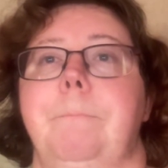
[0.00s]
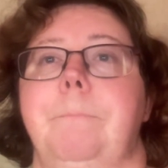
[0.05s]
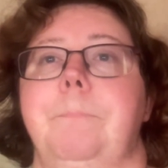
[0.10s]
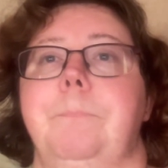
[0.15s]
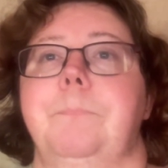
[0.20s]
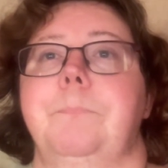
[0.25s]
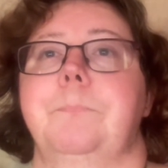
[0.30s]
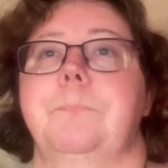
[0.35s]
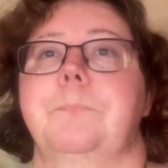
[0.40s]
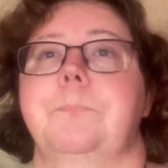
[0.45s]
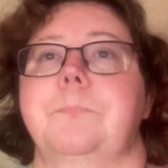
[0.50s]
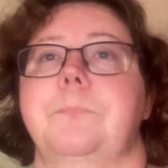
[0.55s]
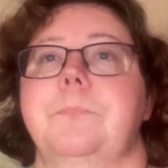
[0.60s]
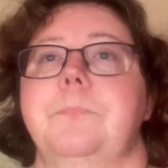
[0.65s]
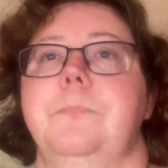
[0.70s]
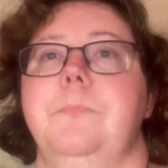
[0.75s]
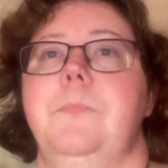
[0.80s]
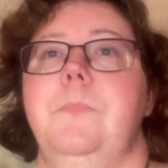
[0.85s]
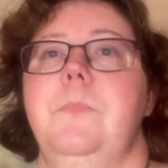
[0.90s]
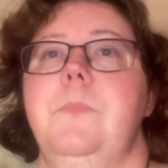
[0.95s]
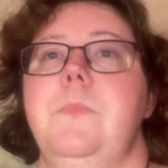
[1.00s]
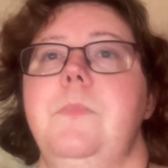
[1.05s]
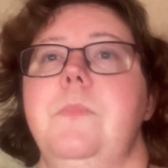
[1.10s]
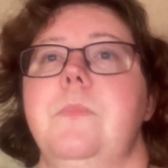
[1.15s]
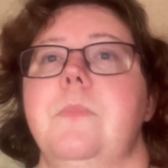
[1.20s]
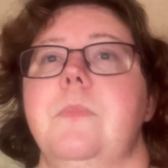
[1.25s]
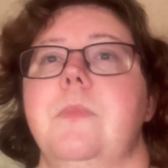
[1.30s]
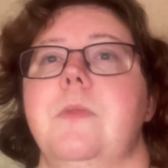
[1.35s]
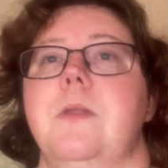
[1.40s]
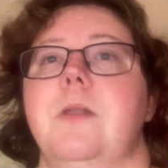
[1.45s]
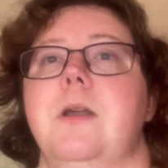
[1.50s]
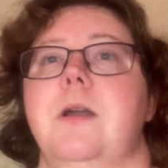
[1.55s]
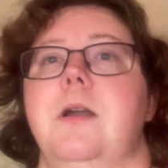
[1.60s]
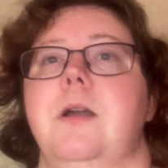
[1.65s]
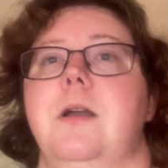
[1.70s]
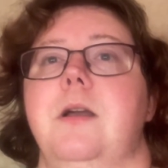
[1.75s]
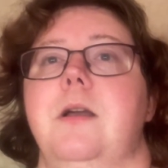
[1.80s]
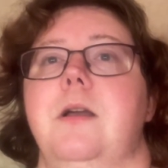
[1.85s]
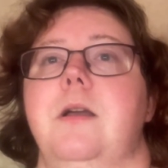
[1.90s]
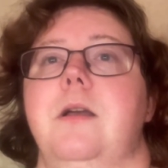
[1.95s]

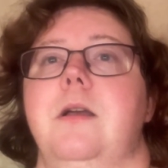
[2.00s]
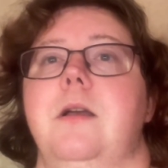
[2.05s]
(silence)